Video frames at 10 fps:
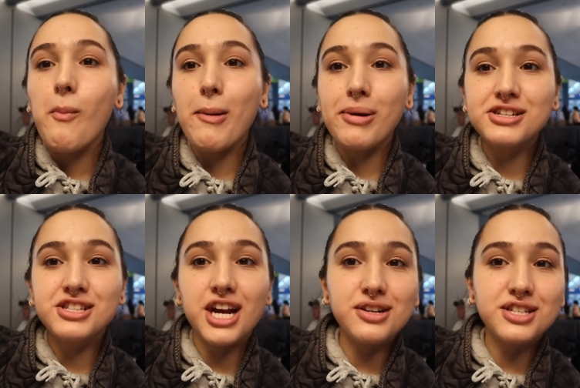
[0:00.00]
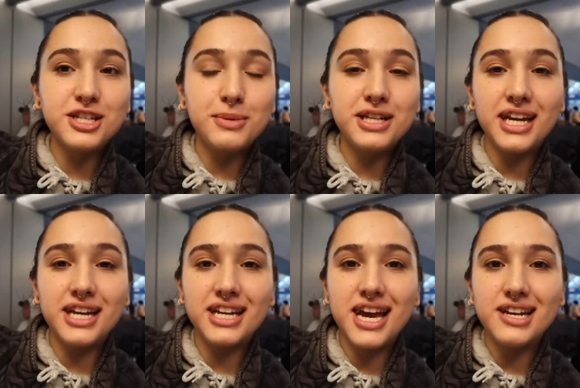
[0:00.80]
Am I scared it's going to be
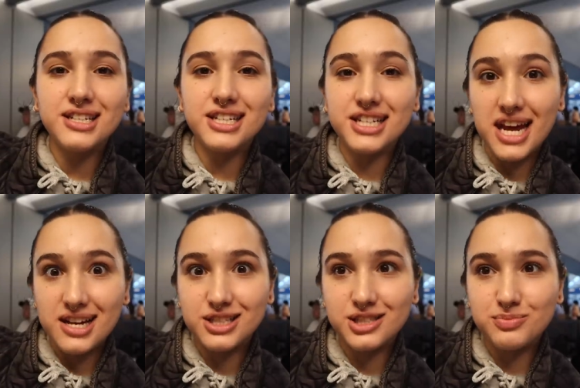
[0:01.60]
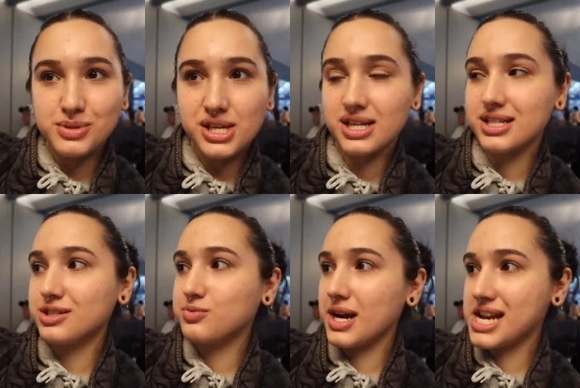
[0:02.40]
delayed again? Yes,
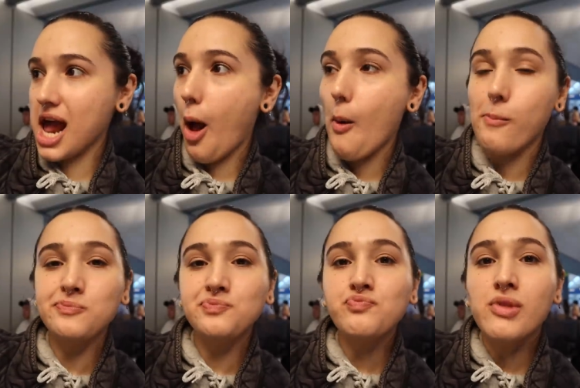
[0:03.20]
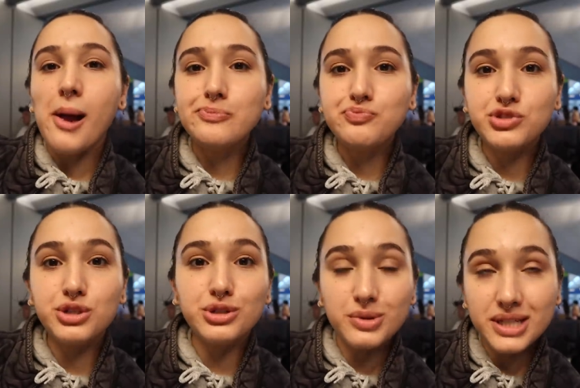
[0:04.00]
because right now,
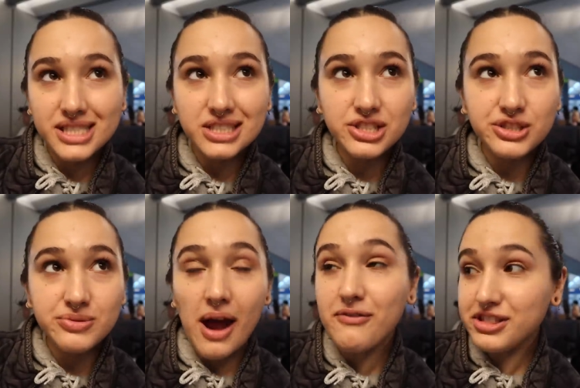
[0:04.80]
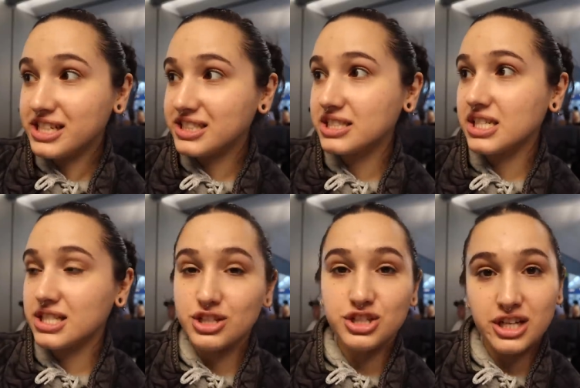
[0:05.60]
due to winds, everything
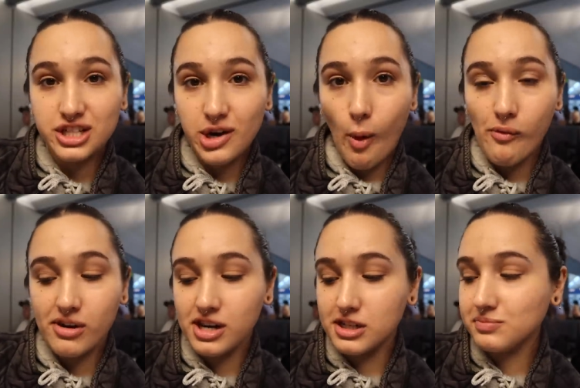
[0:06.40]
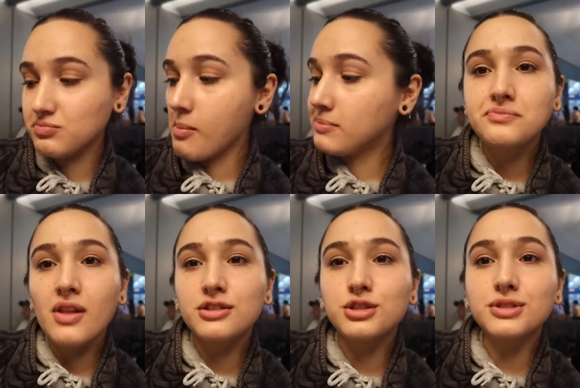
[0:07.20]
is a shit show over here.
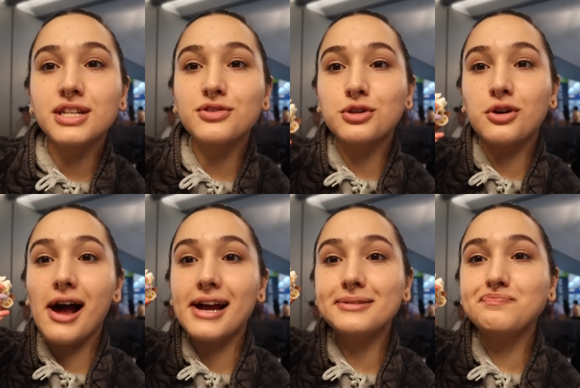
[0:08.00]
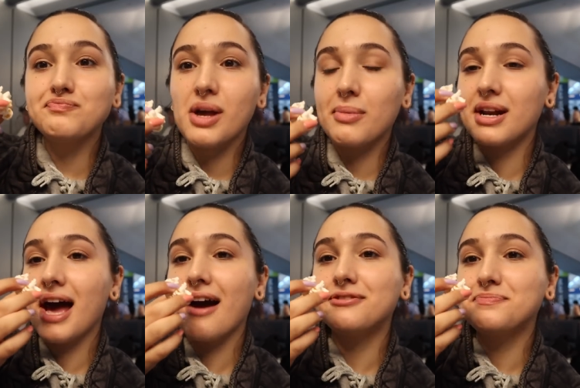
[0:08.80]
So instead of cry, I'm going to
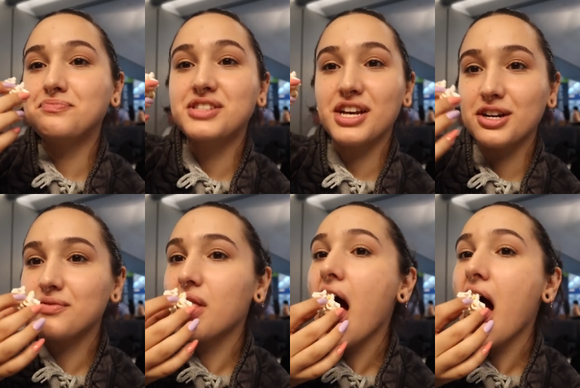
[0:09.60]
have dinner.